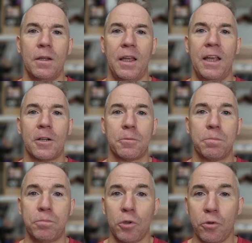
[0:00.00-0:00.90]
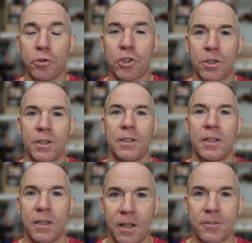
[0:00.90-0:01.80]
air pollution and
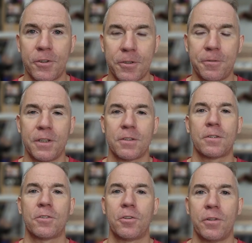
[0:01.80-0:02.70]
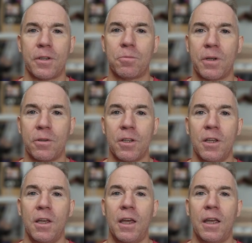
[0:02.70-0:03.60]
the hazardous things circling around,
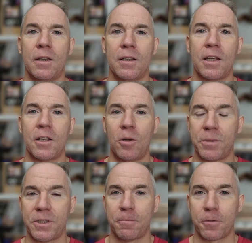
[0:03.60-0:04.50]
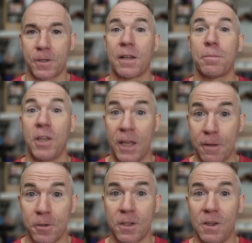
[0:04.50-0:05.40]
and it can compensate for that. You
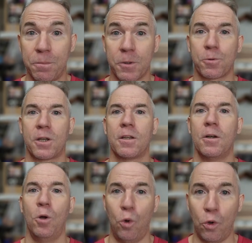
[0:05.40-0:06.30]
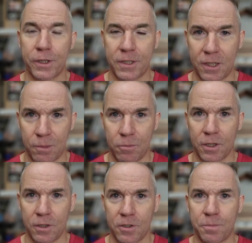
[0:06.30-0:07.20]
have to keep it running all the time.
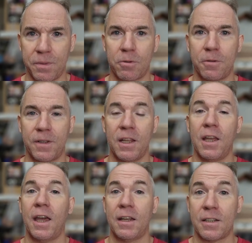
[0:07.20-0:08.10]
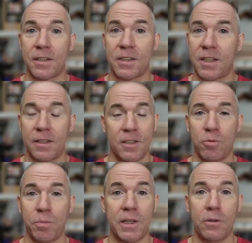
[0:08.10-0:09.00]
Okay, just be aware of that. And as I said, this
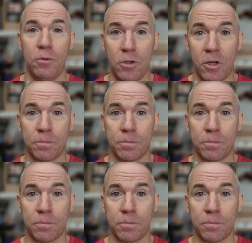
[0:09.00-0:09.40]
will be a long